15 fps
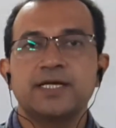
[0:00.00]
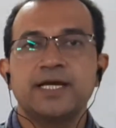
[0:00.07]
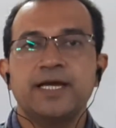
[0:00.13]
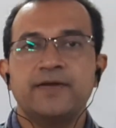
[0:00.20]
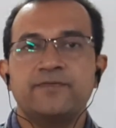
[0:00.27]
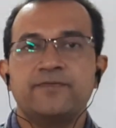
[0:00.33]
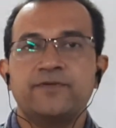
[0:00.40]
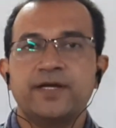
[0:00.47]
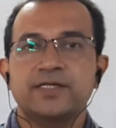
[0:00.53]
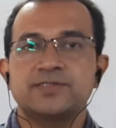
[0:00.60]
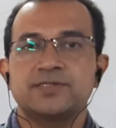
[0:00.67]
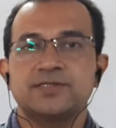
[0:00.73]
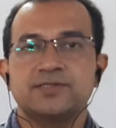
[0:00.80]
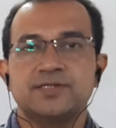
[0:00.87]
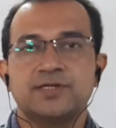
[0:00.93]
fx
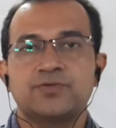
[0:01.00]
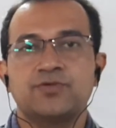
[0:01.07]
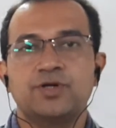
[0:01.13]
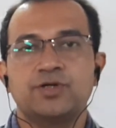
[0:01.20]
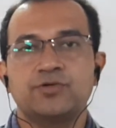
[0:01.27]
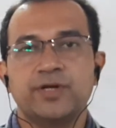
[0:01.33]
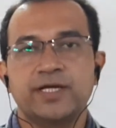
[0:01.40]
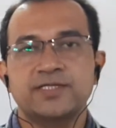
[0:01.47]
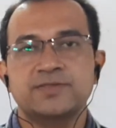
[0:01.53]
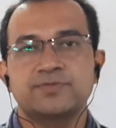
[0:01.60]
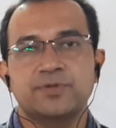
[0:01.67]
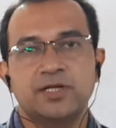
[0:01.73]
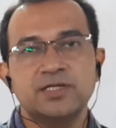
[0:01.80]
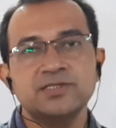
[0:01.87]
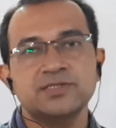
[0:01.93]
is equal to x
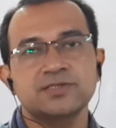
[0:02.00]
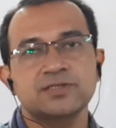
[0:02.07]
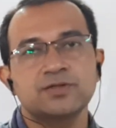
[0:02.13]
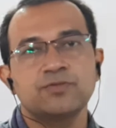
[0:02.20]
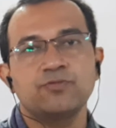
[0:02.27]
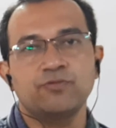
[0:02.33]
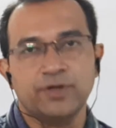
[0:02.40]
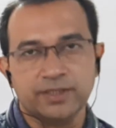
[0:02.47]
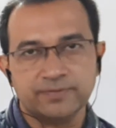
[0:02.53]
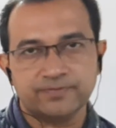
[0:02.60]
plus 1.